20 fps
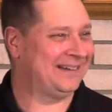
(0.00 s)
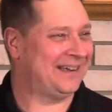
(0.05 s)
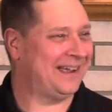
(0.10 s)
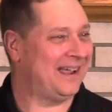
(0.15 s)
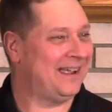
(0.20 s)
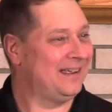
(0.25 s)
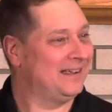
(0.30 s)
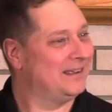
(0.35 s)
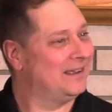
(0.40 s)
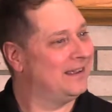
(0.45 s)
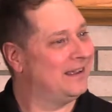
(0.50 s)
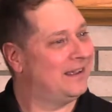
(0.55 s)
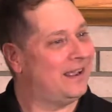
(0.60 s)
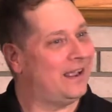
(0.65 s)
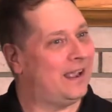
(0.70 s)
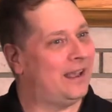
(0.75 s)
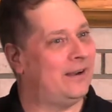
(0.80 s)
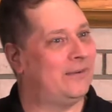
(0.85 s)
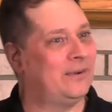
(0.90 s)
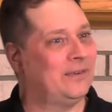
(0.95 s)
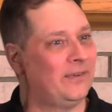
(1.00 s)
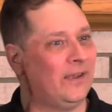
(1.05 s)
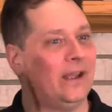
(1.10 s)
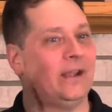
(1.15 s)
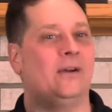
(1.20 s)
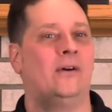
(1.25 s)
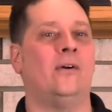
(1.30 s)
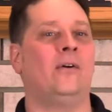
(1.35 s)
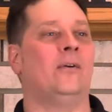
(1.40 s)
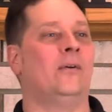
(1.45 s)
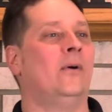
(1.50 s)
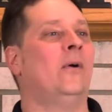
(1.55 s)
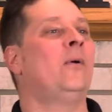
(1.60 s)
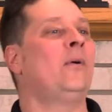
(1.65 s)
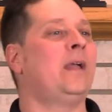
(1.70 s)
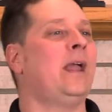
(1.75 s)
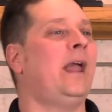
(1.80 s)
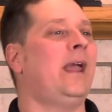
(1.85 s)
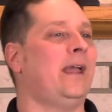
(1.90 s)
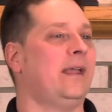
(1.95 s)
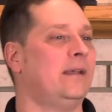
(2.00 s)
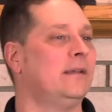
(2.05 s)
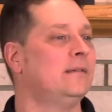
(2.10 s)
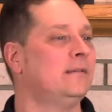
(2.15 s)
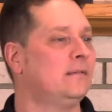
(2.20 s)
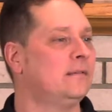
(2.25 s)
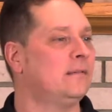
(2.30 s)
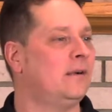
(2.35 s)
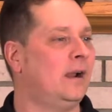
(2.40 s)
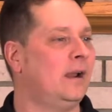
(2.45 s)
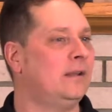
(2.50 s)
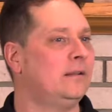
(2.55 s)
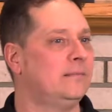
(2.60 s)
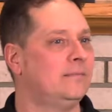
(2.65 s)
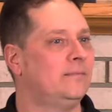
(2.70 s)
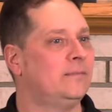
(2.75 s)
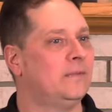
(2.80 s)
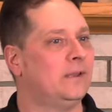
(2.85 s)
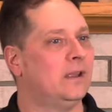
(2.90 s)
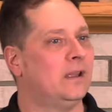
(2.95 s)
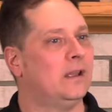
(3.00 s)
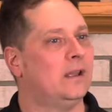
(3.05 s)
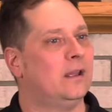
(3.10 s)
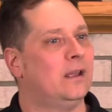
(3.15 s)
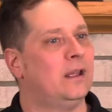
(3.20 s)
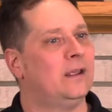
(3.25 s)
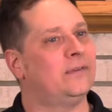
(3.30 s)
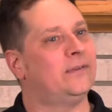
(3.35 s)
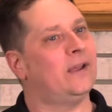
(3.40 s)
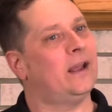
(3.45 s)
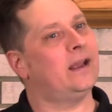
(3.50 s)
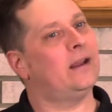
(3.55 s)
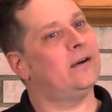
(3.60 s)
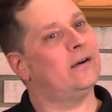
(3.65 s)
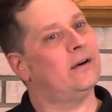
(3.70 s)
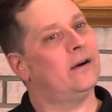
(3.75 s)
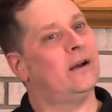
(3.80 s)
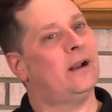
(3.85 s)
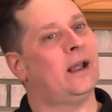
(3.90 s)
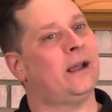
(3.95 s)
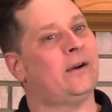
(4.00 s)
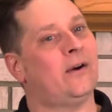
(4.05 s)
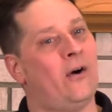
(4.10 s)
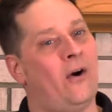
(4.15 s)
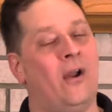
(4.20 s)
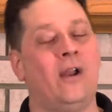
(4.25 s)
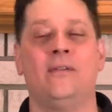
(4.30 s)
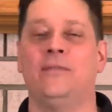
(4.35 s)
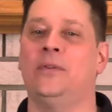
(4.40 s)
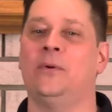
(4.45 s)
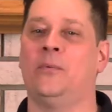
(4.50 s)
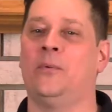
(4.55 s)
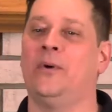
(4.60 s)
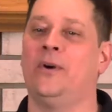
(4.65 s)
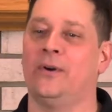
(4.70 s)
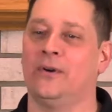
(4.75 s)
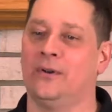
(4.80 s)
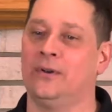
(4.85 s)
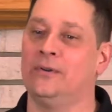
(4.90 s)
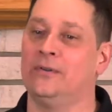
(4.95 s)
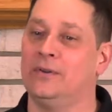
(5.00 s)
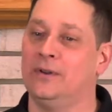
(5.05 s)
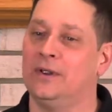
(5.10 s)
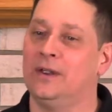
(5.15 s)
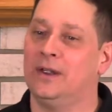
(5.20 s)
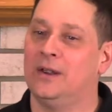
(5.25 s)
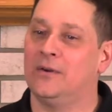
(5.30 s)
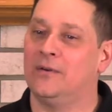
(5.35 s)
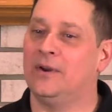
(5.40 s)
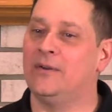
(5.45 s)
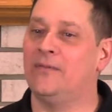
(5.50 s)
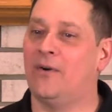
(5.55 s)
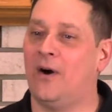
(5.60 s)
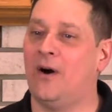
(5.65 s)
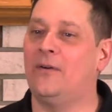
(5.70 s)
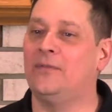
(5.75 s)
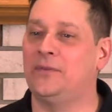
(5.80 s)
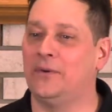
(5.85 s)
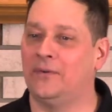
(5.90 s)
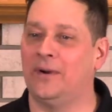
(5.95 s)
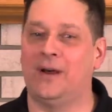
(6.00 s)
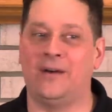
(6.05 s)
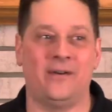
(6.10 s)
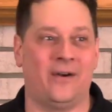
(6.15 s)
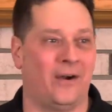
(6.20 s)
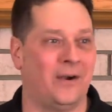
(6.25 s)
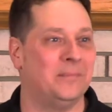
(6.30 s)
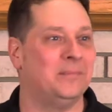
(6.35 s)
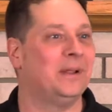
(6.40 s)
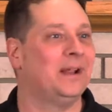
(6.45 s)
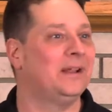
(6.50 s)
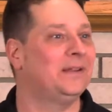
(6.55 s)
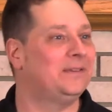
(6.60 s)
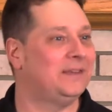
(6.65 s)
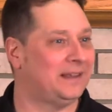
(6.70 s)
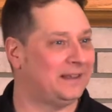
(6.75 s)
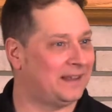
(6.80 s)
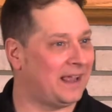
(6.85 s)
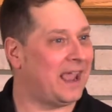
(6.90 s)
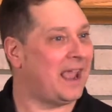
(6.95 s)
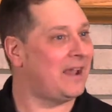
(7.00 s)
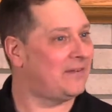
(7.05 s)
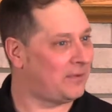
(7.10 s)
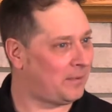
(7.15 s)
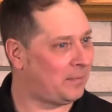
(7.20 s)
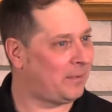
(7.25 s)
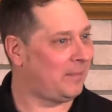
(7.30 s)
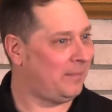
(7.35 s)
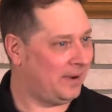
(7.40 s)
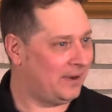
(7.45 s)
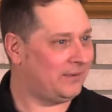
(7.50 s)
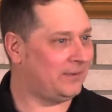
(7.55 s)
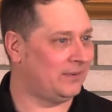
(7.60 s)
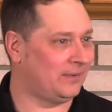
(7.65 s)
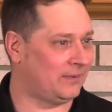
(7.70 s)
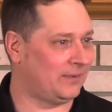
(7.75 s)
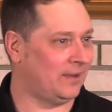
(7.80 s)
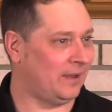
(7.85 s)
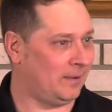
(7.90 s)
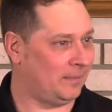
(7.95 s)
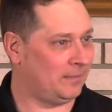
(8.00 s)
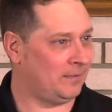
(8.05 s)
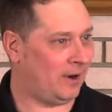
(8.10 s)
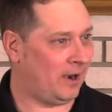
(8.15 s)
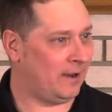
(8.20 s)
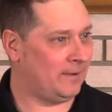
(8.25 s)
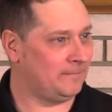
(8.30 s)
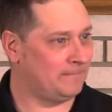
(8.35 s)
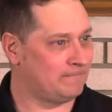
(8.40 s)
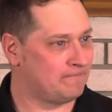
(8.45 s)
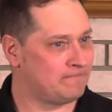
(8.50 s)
okay. And it was like, Oh, okay. Right. It's like, like all of the world revolved around our ability to have a permission slip, right?